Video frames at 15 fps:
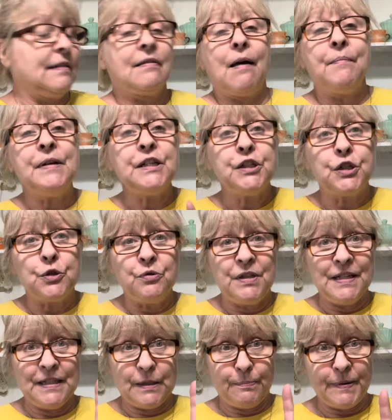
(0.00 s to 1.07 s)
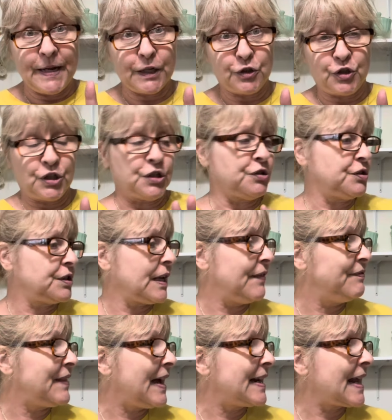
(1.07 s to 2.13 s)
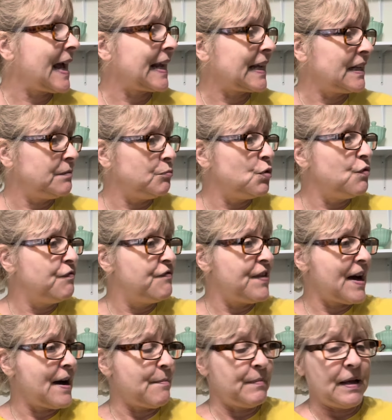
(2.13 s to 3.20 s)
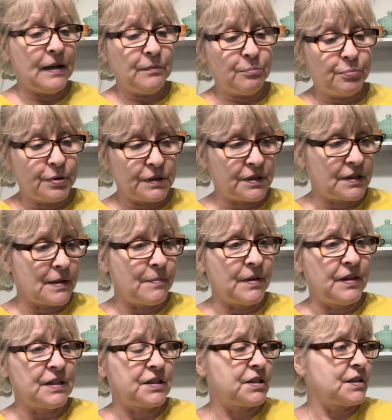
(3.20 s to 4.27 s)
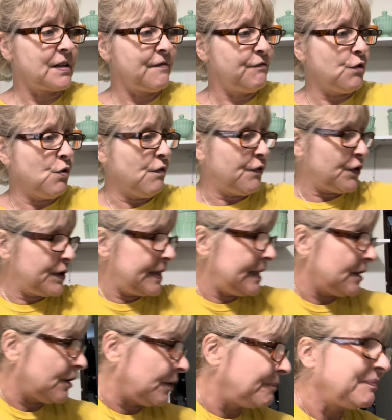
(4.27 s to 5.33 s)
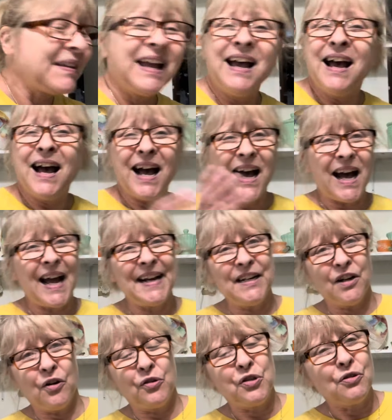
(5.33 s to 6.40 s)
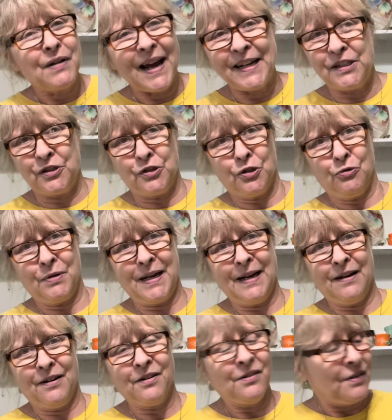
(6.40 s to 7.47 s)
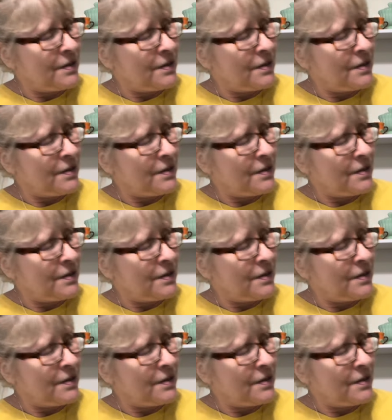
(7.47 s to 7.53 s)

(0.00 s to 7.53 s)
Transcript: let me do these pictures and then I can move them and put some of this stuff over here. I know, you guys don't care.